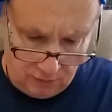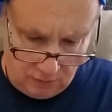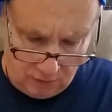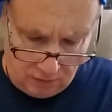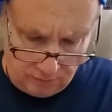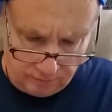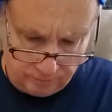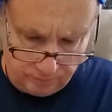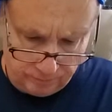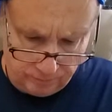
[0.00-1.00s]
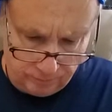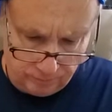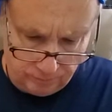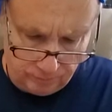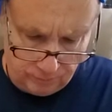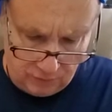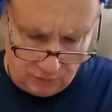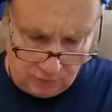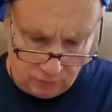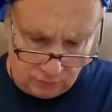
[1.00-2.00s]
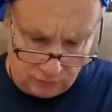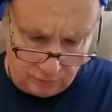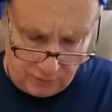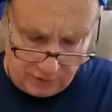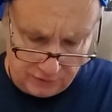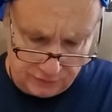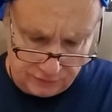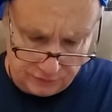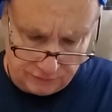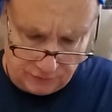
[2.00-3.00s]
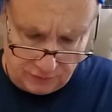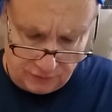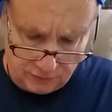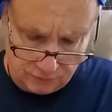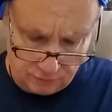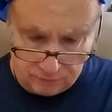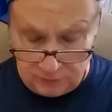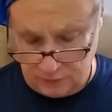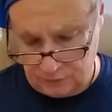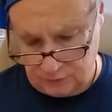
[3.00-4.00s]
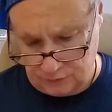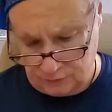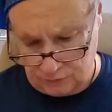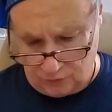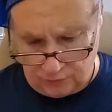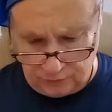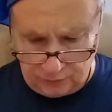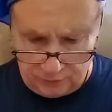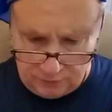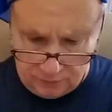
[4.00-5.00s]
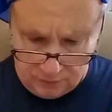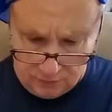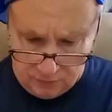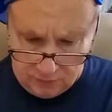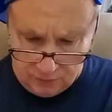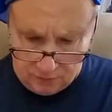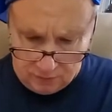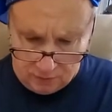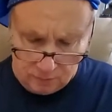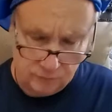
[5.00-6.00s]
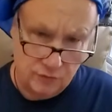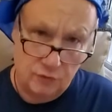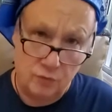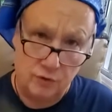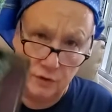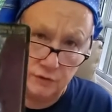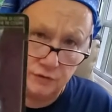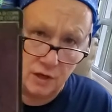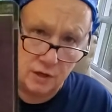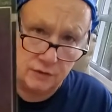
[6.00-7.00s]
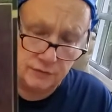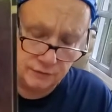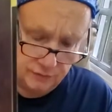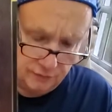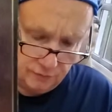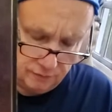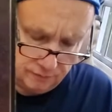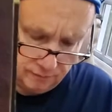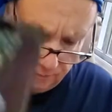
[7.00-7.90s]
Um, And then with the Pisces Venus, where Venus is exalted, um, the Queen of Chalices here,